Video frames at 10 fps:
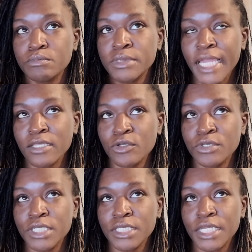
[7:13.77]
download
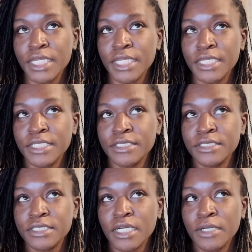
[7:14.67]
it
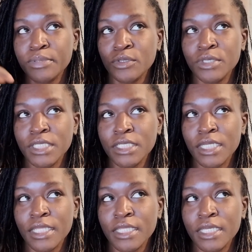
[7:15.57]
and upload it
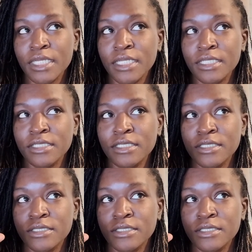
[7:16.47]
and then